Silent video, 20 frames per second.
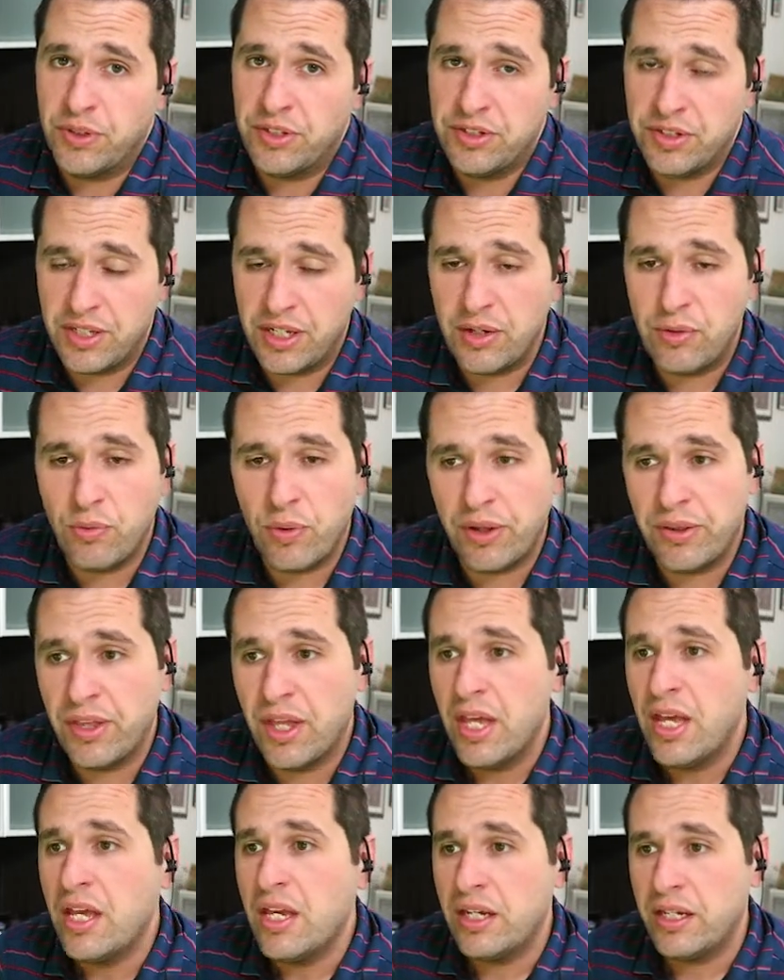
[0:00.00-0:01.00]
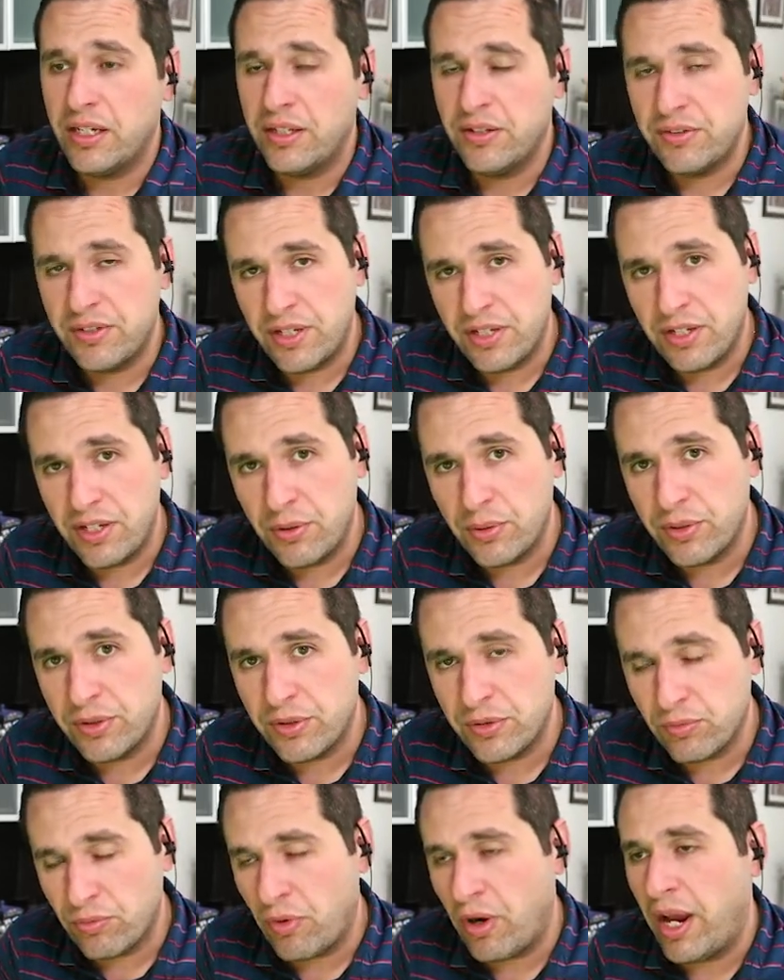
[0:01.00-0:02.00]
we see with
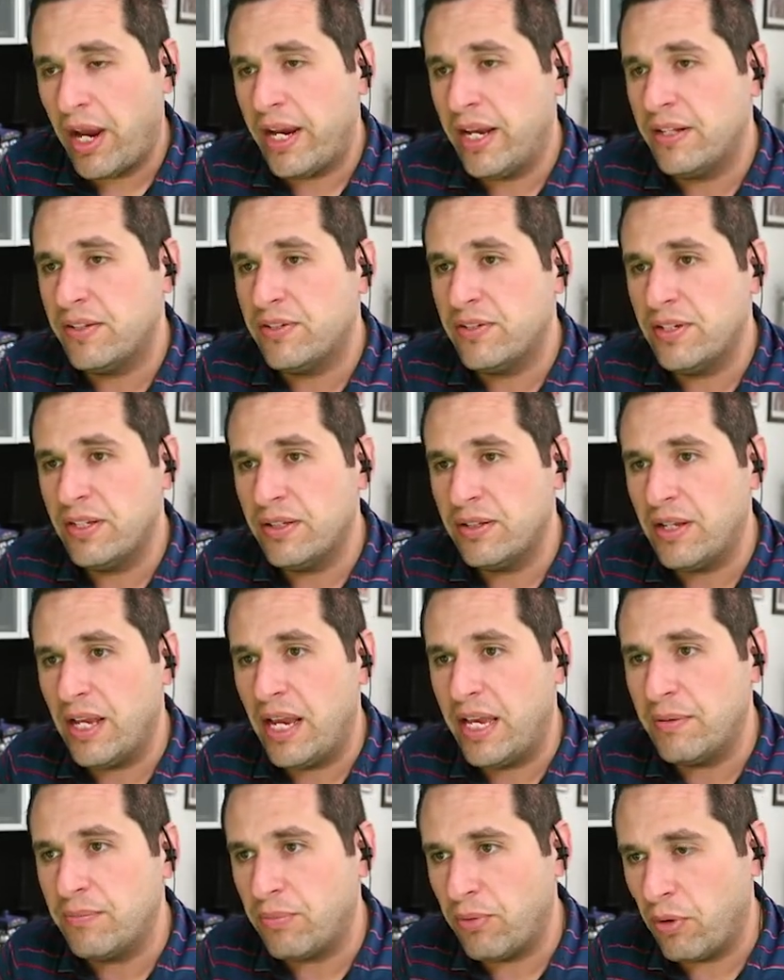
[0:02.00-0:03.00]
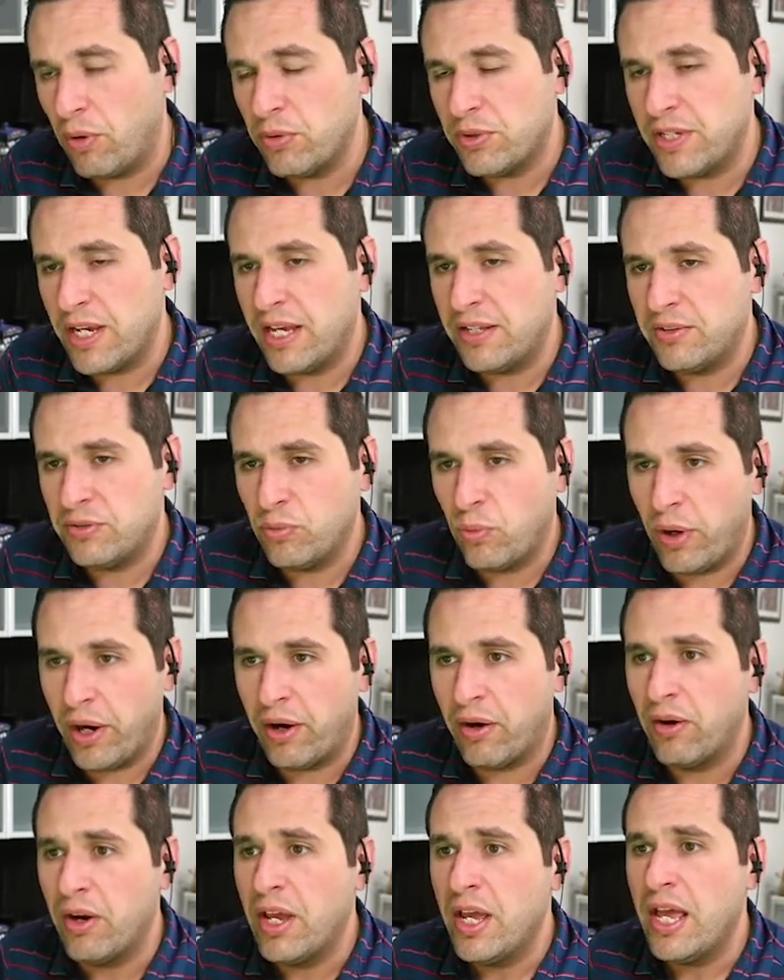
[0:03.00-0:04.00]
continuous riots and, and protests.
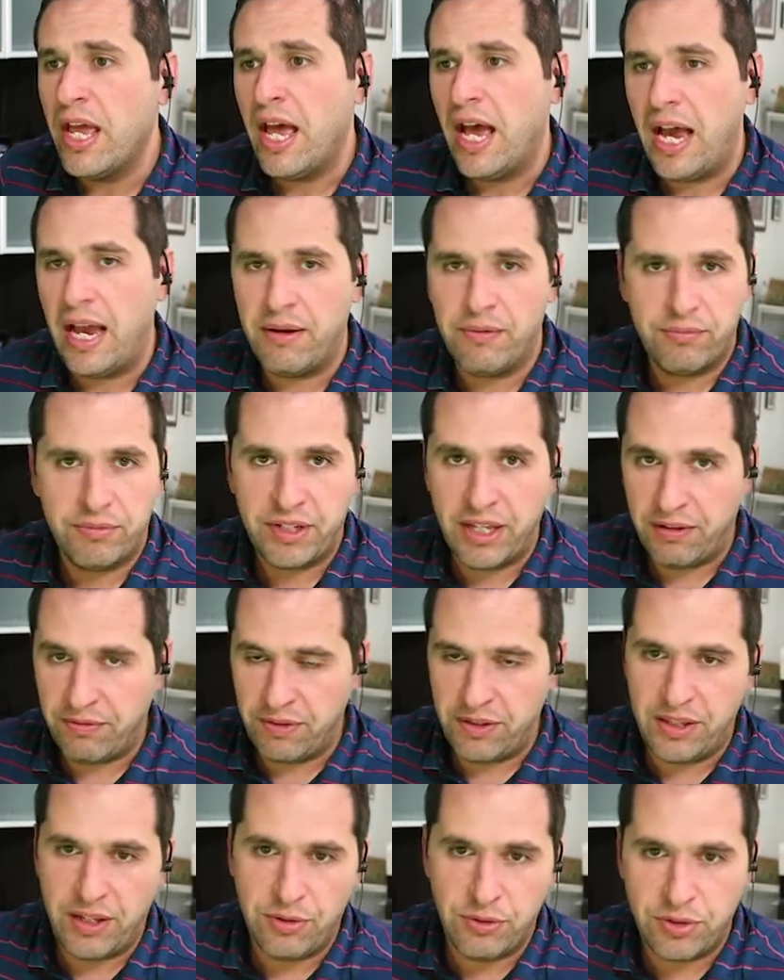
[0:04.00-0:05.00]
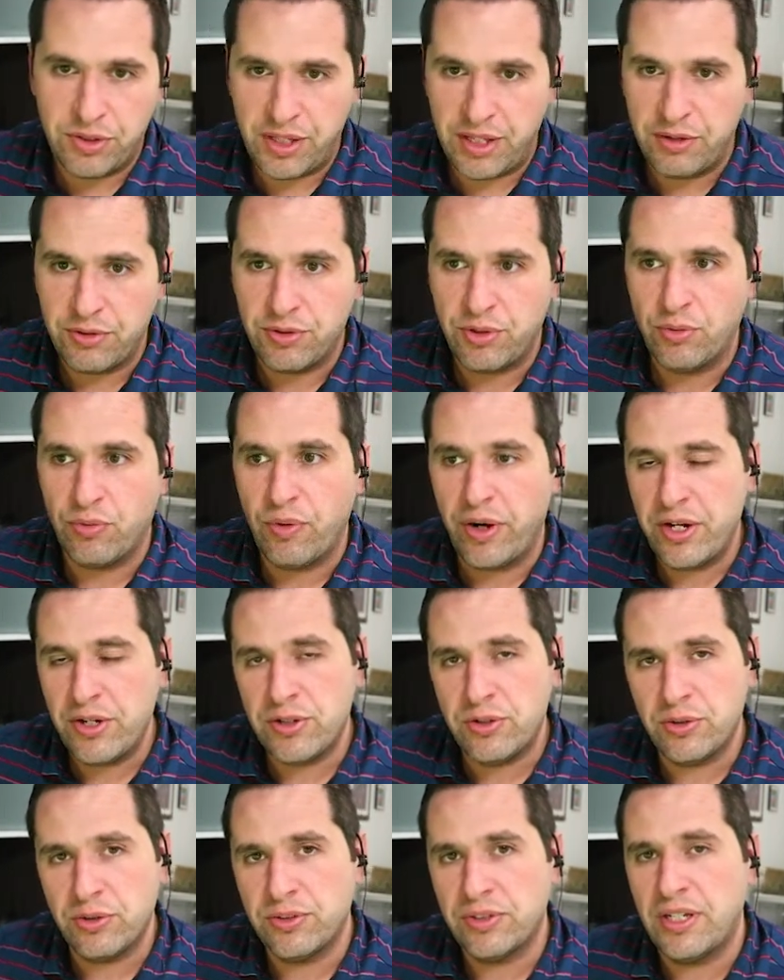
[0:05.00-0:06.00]
Where, I, uh, given there's there's the
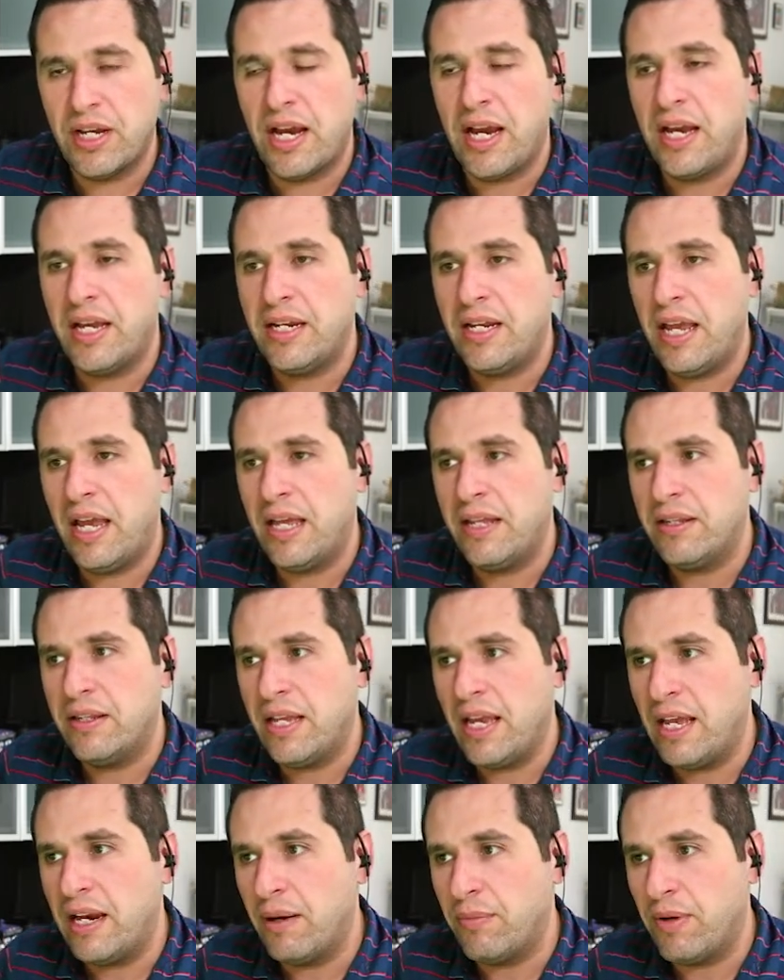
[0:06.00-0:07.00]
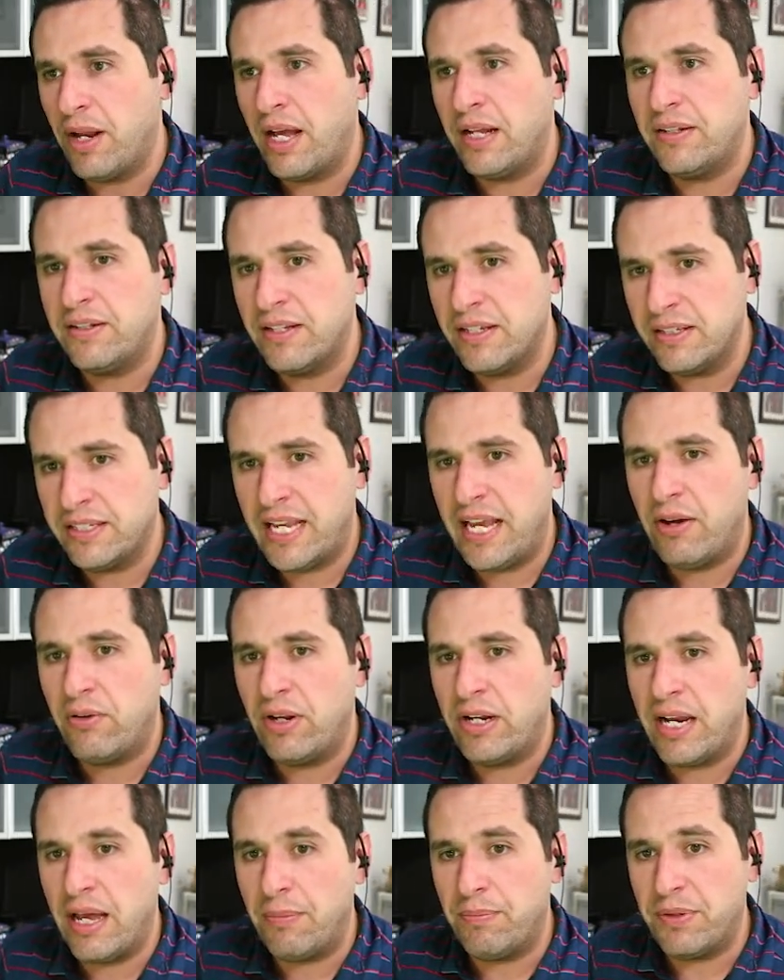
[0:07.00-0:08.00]
racial side, and and I'm not
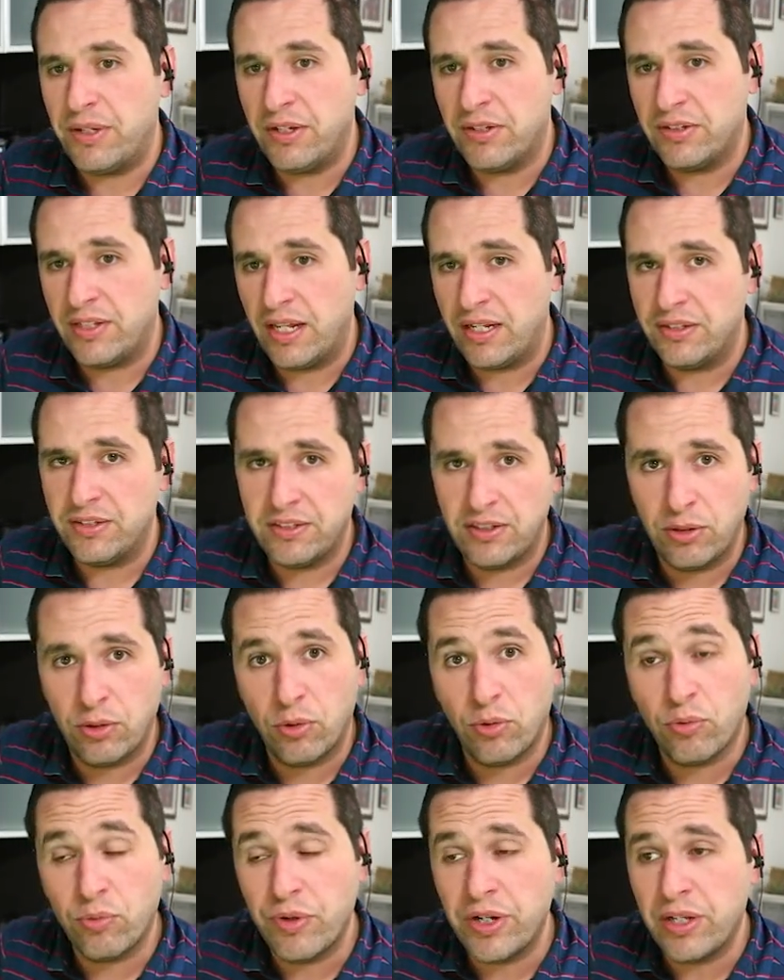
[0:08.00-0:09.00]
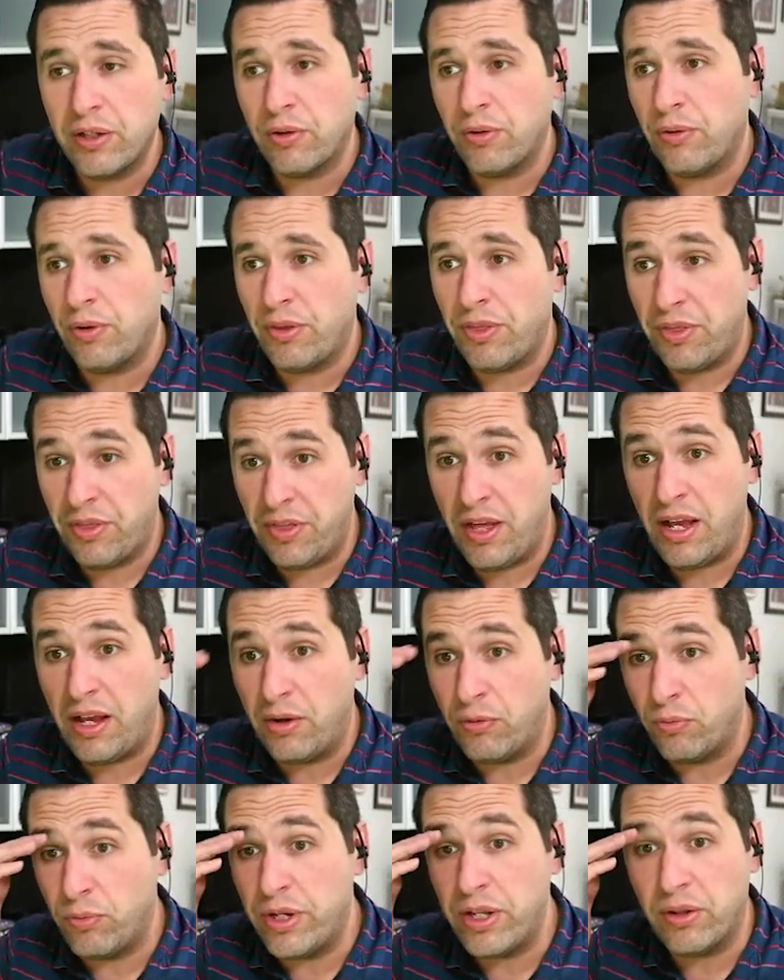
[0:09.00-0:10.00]
discounting that because that is still a real
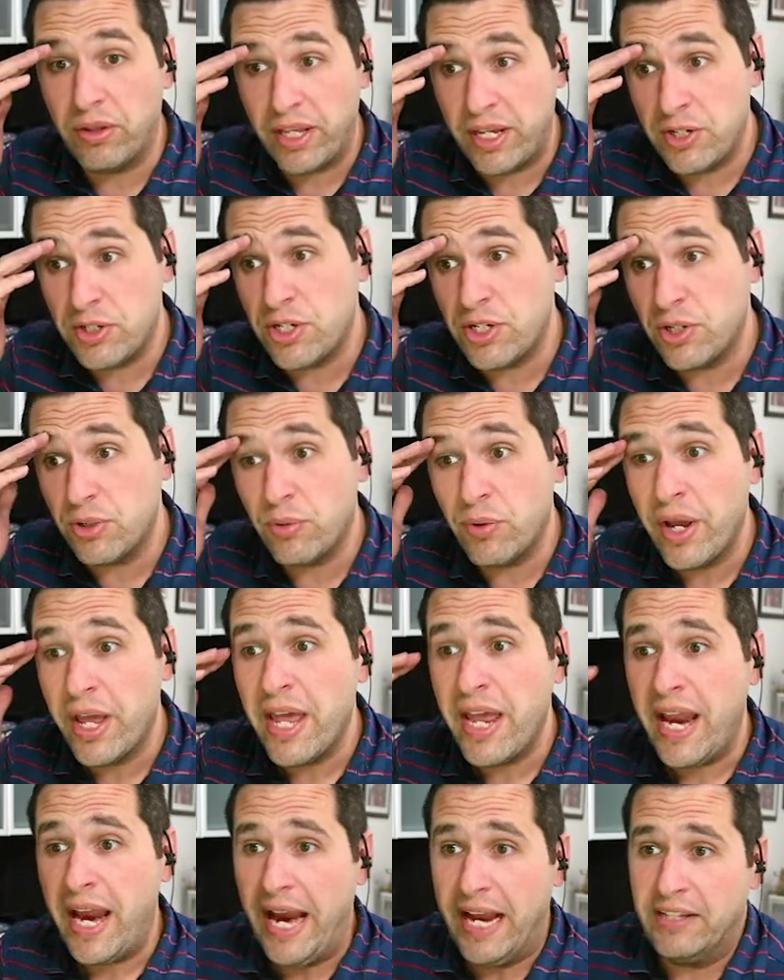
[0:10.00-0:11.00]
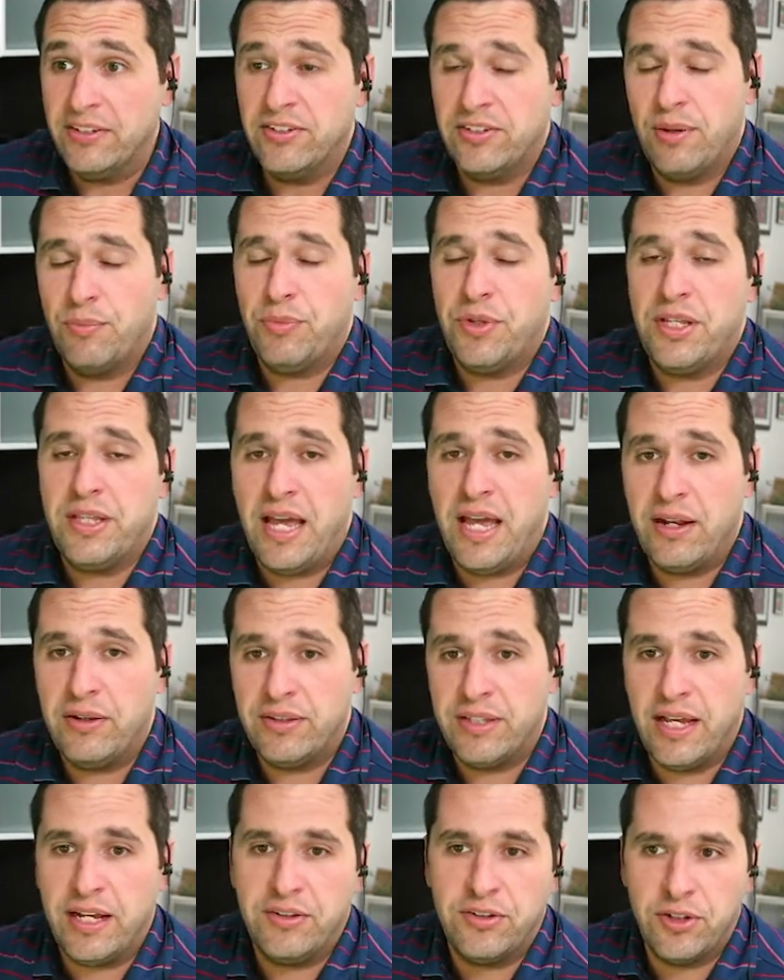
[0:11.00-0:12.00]
a real issue and something
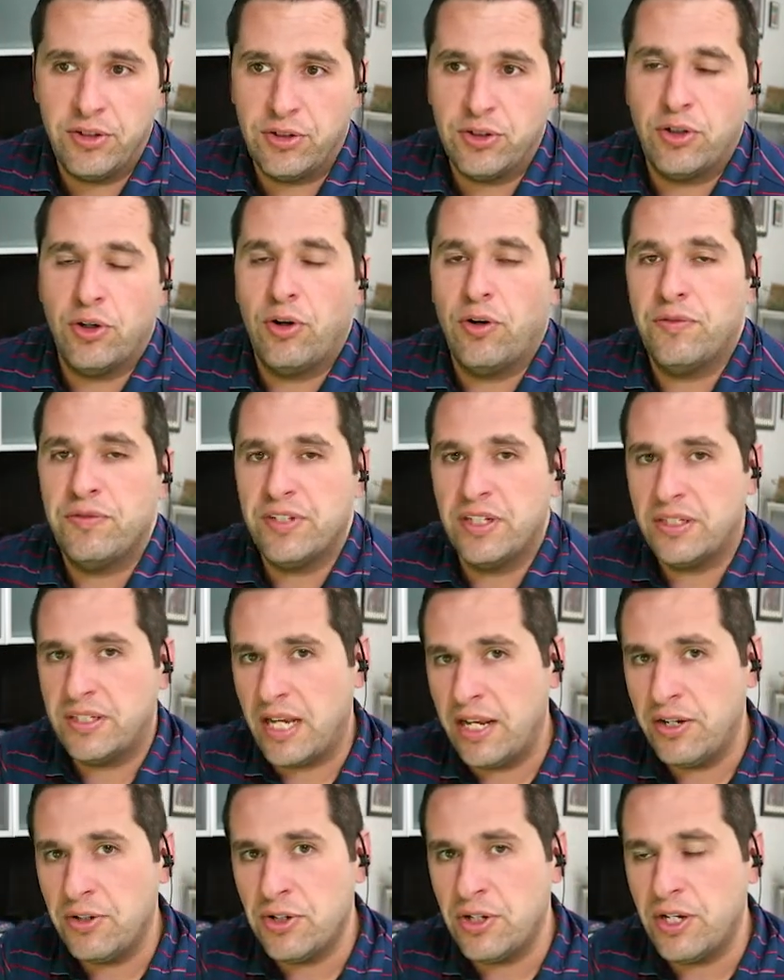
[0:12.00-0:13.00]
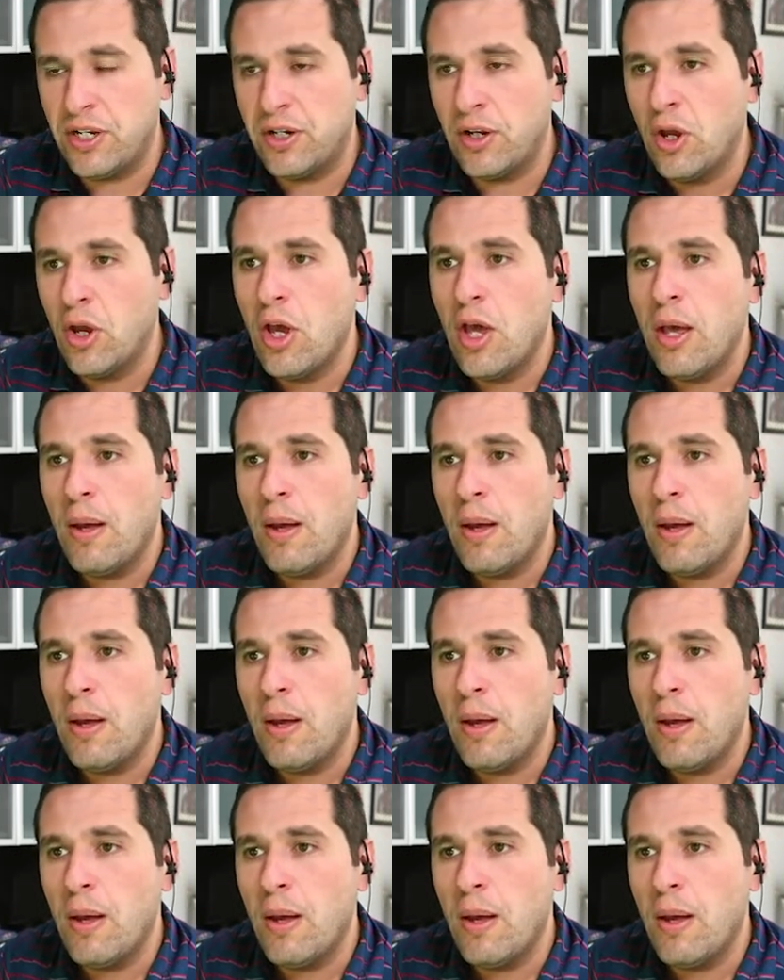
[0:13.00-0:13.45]
that that deserves attention.